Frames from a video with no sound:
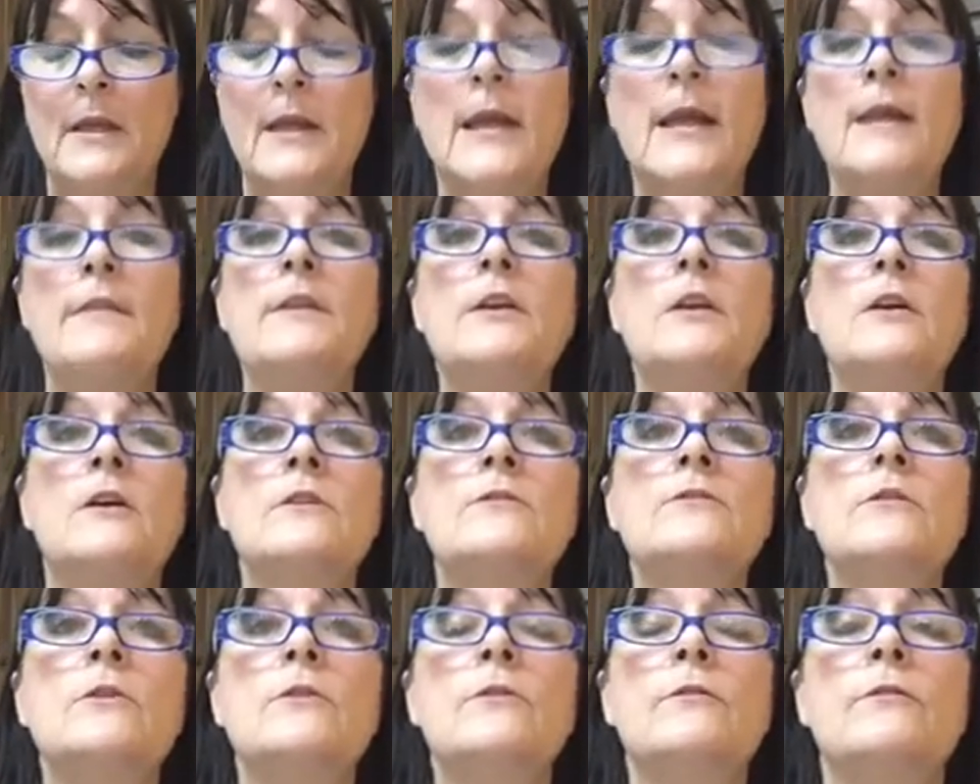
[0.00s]
And then
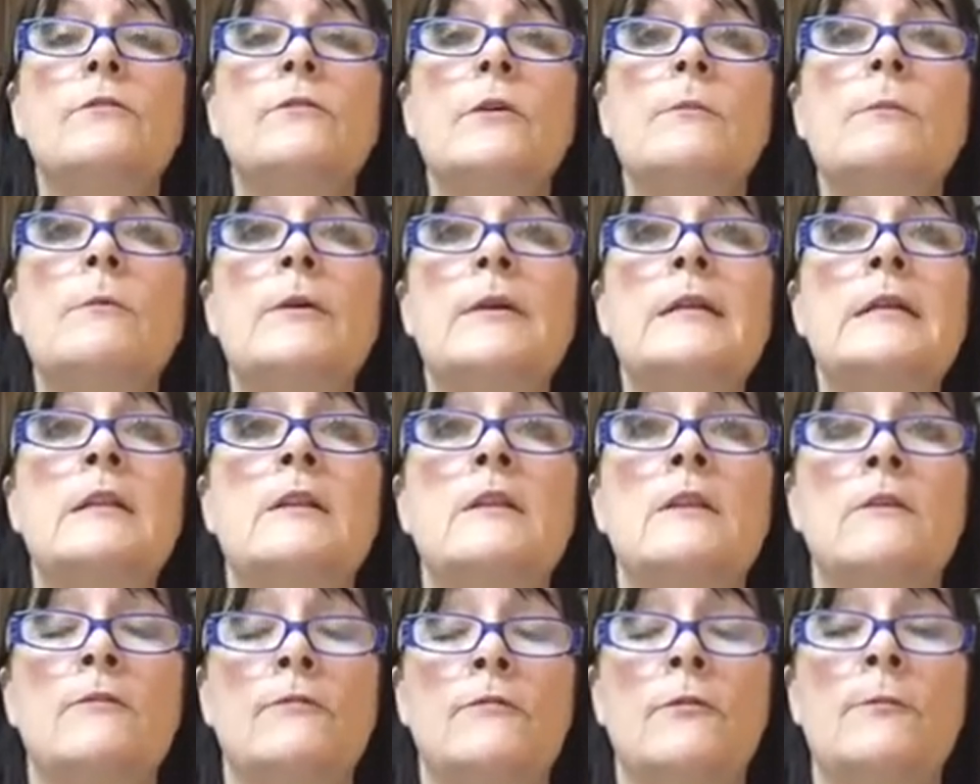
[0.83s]
also the
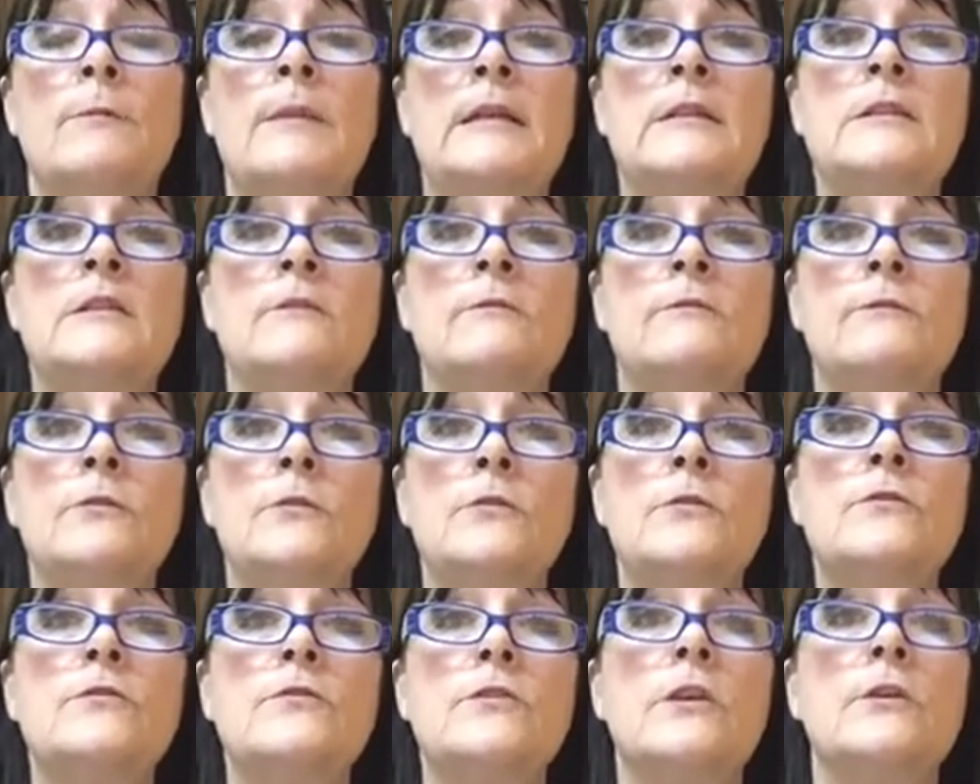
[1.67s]
fermented
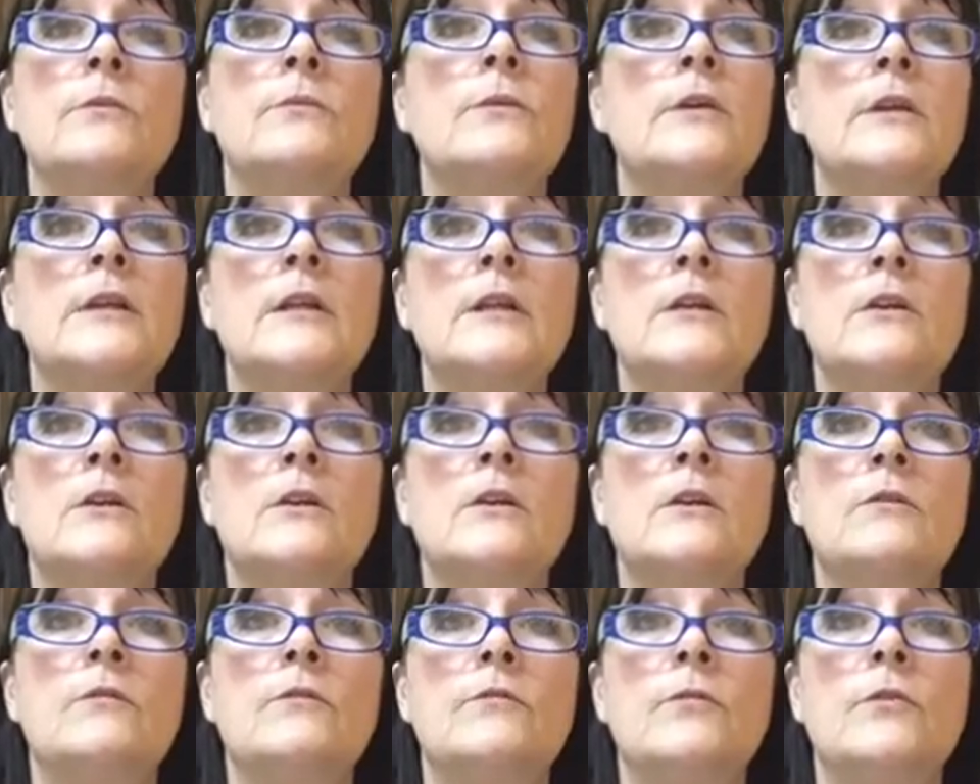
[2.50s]
foods are really
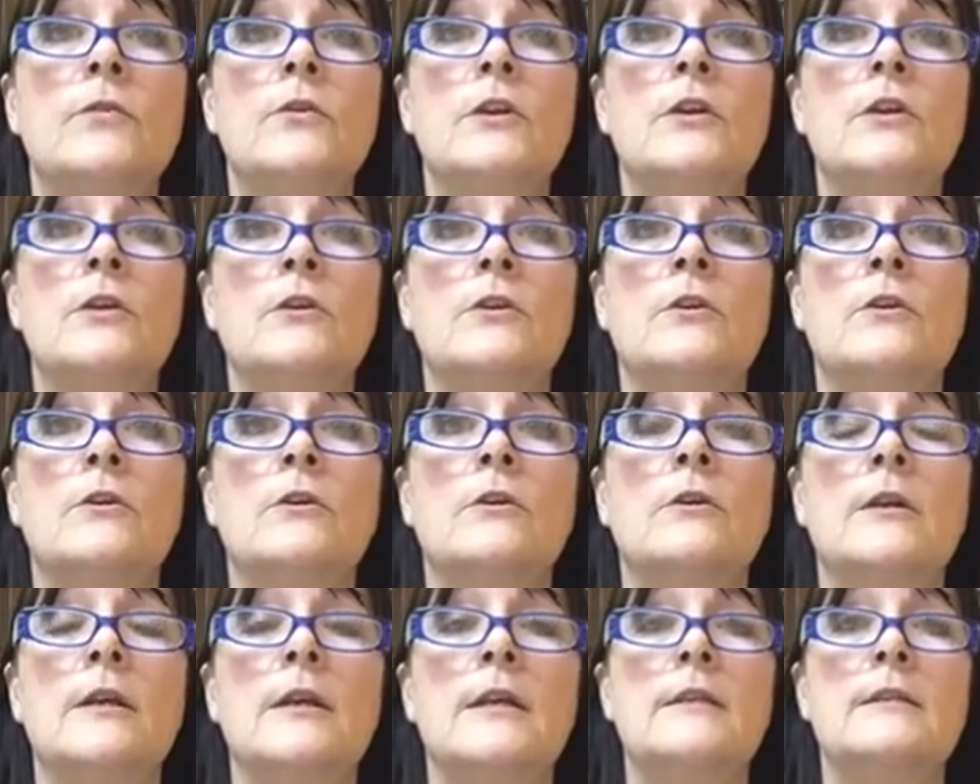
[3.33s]
good for
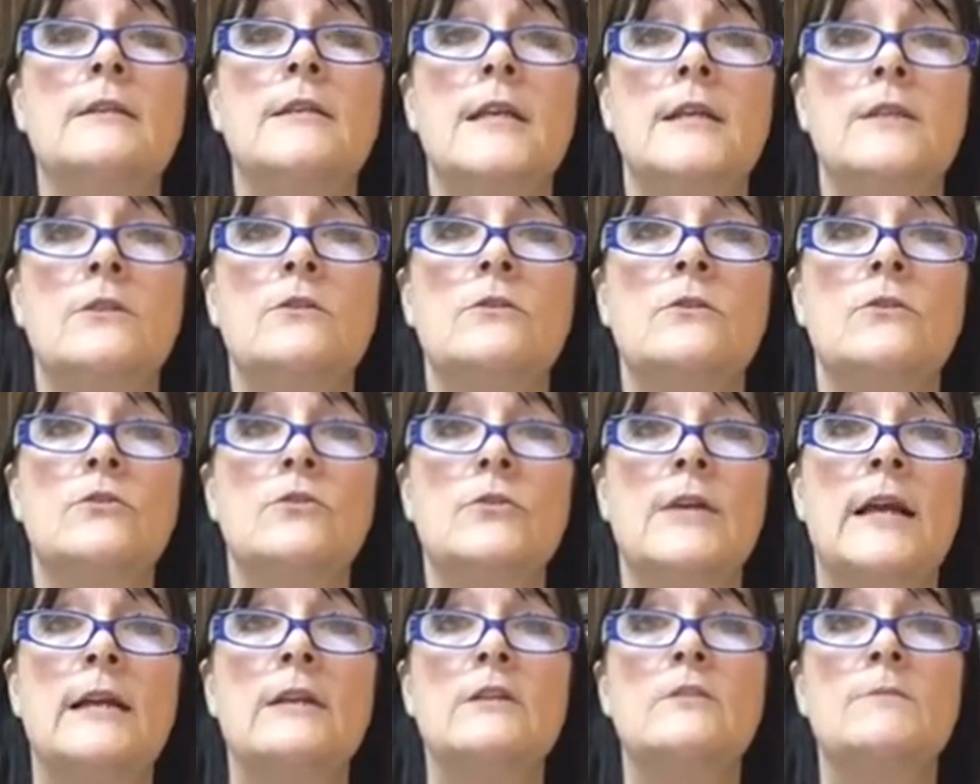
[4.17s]
your intestinal
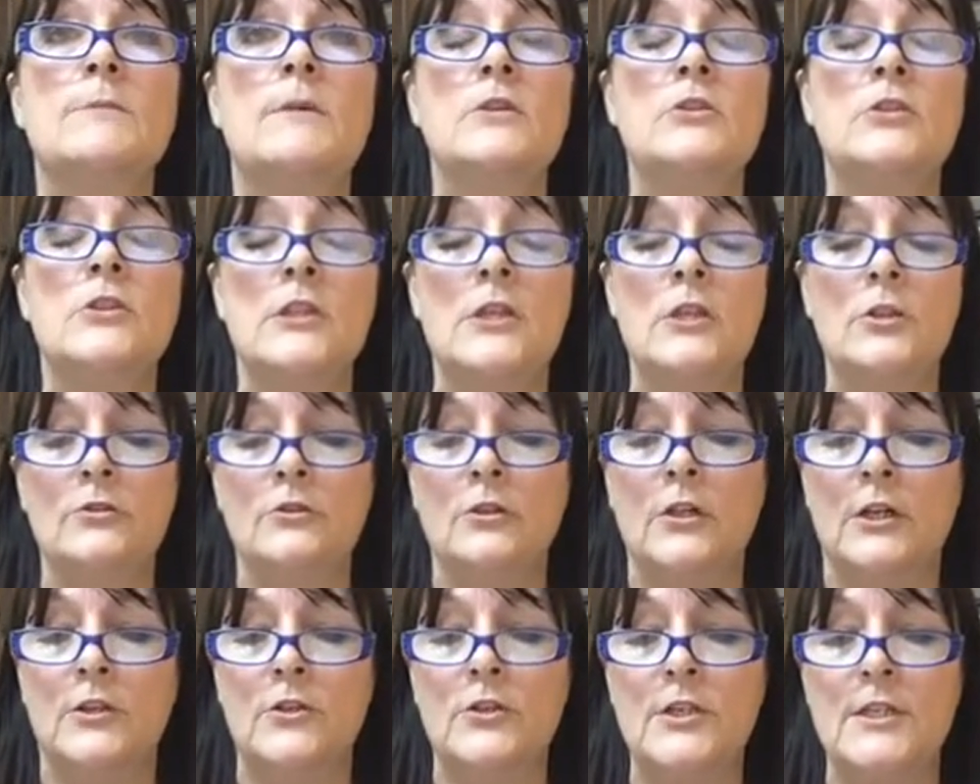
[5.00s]
tract, especially your
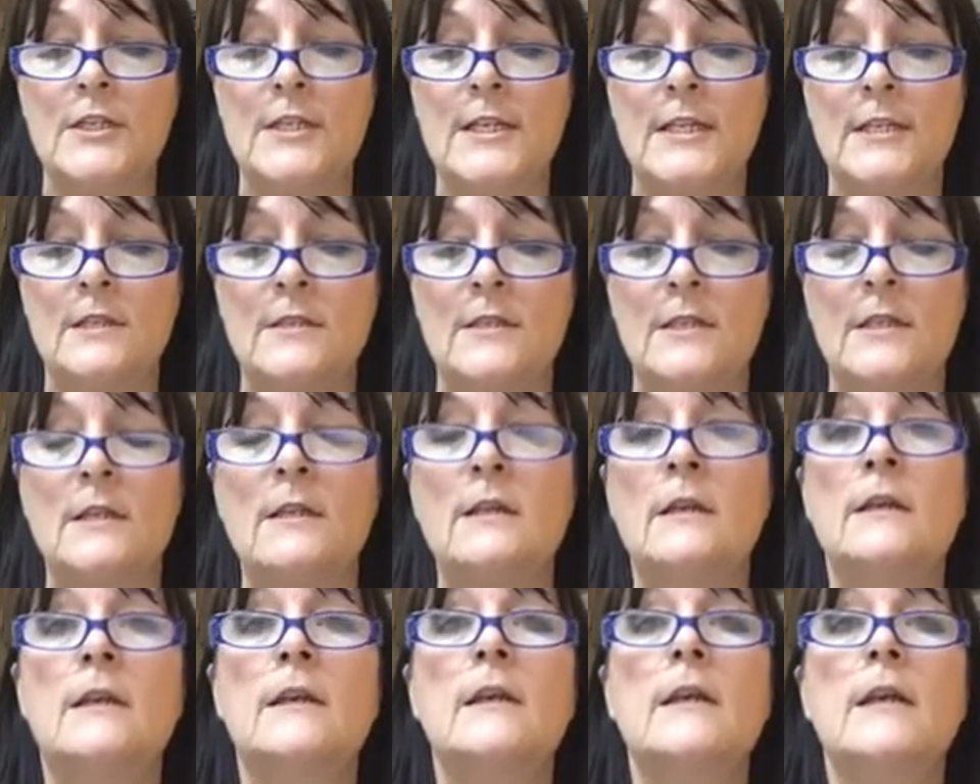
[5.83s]
large intestine.